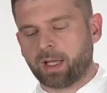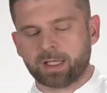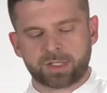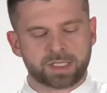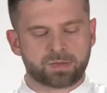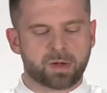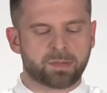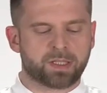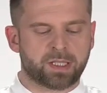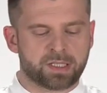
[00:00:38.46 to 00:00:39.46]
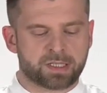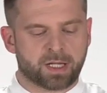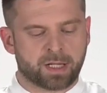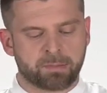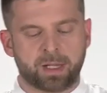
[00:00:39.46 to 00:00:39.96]
Just remember these
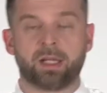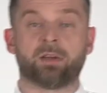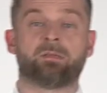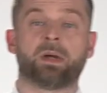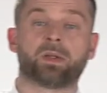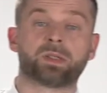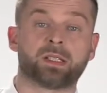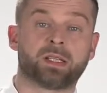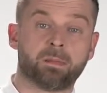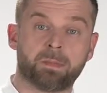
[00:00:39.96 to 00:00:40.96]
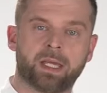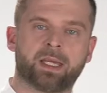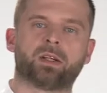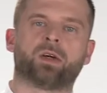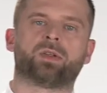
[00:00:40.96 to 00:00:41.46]
are made of metal, so they may
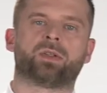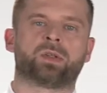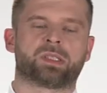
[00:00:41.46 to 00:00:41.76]
get hot during